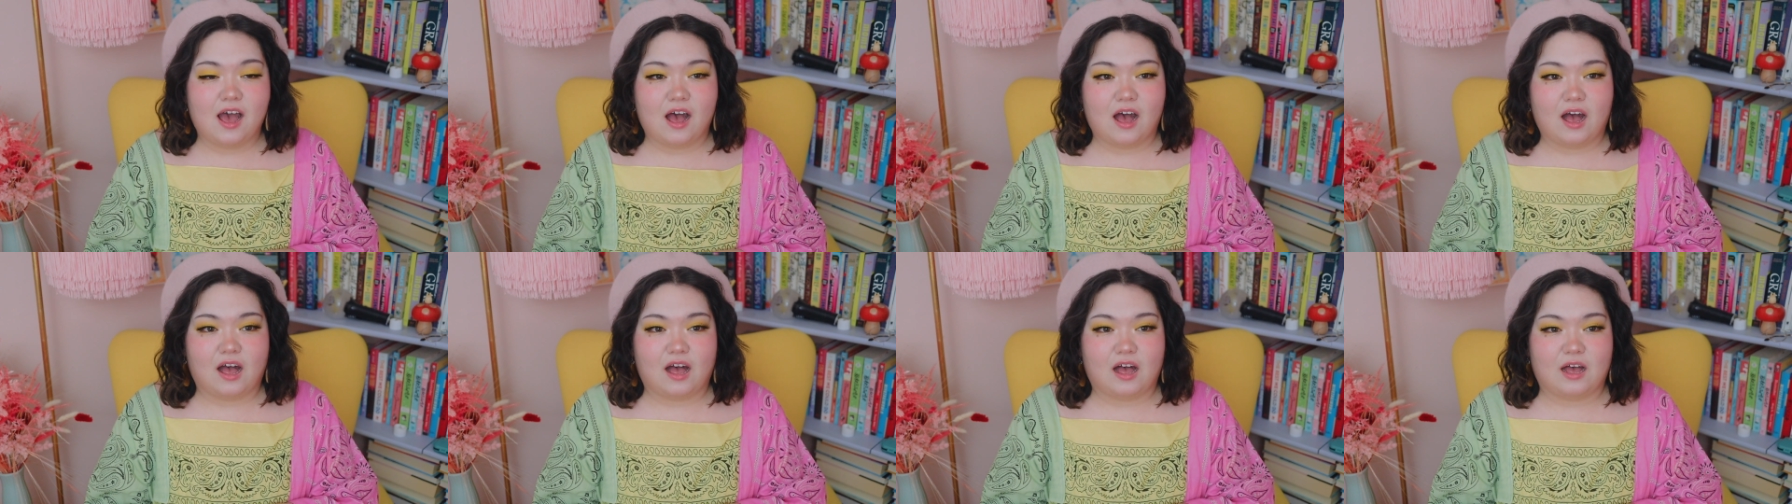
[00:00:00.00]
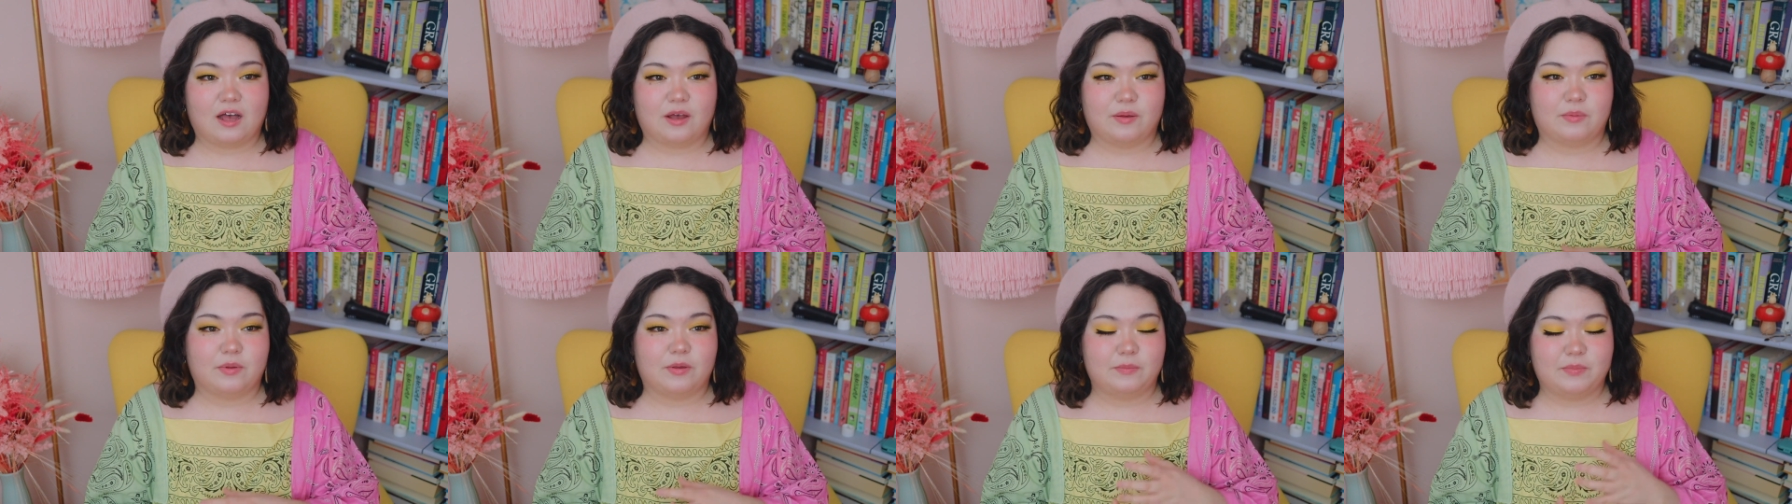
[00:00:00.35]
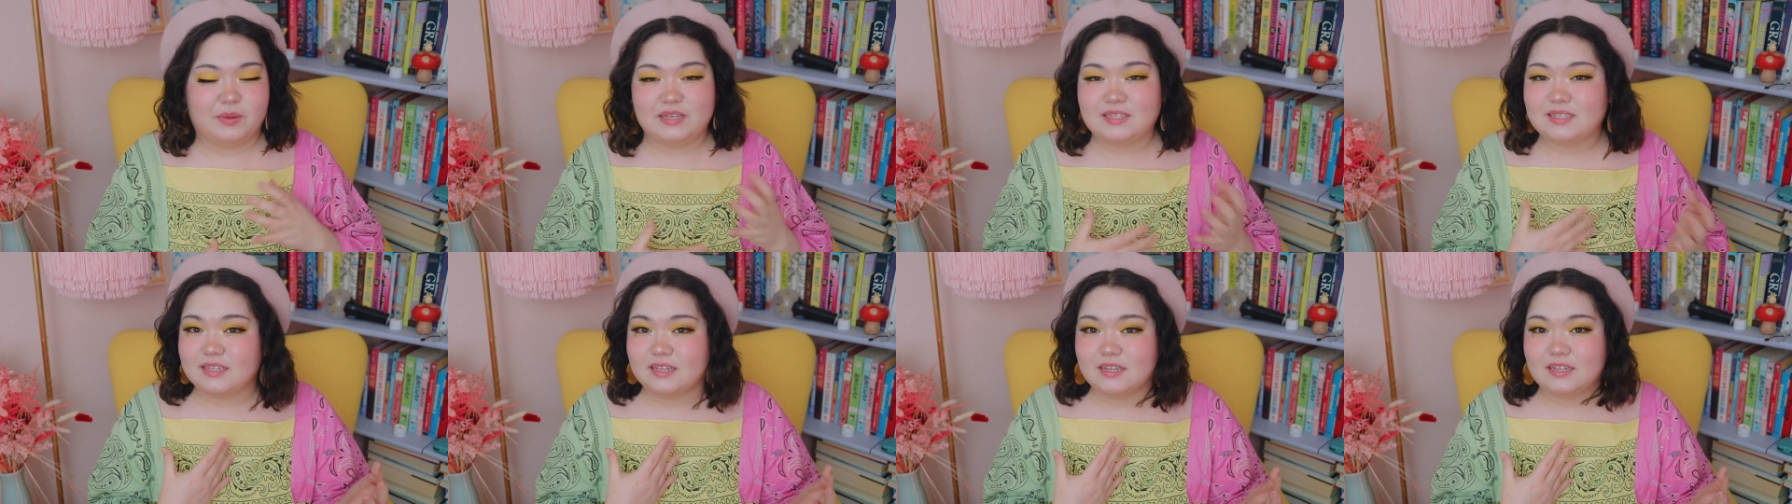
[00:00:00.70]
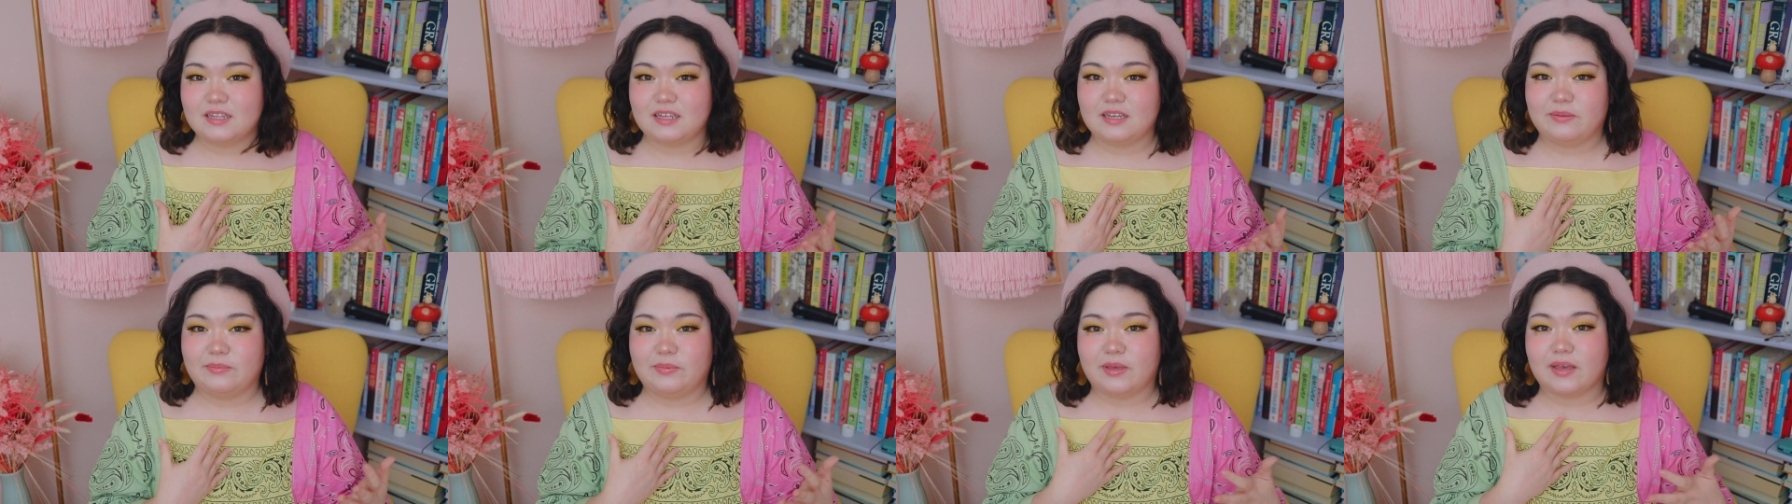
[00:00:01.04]
um,
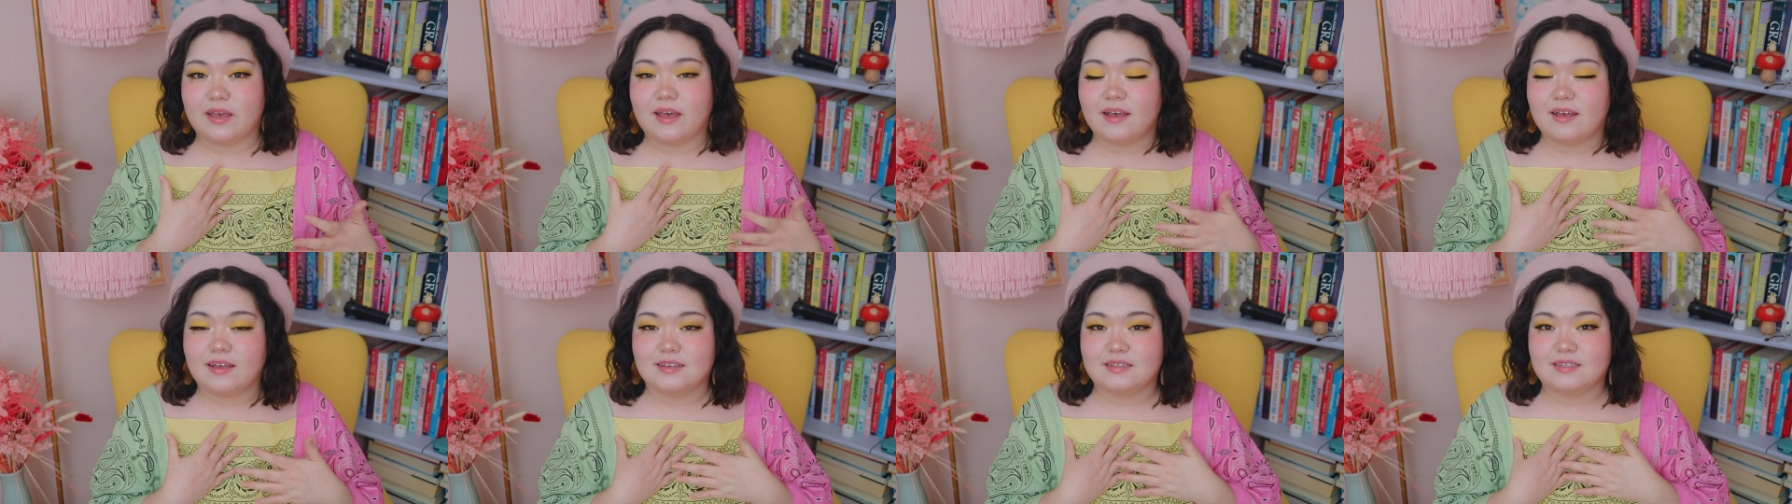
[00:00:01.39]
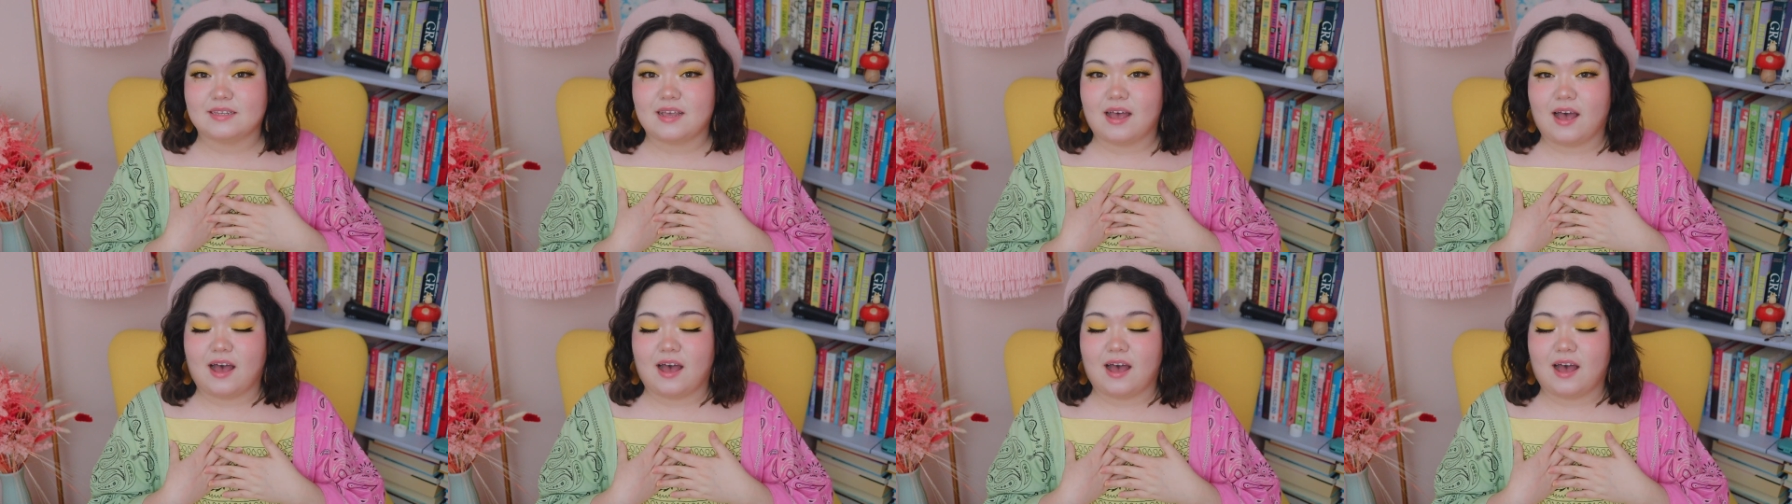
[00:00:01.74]
basically because